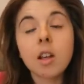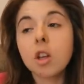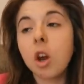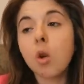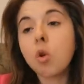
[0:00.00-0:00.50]

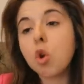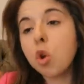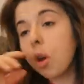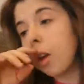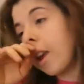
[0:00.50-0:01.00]
You know,
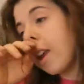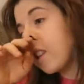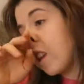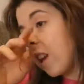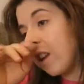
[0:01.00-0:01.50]
you could
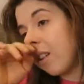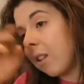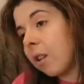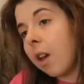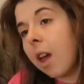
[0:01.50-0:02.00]
easily
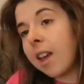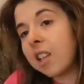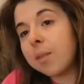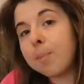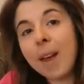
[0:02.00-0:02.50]

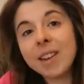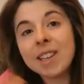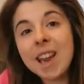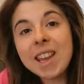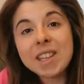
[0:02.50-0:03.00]
expect
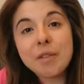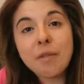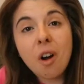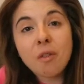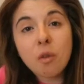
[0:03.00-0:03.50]
an
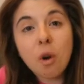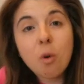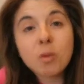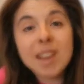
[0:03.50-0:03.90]
85-year-old,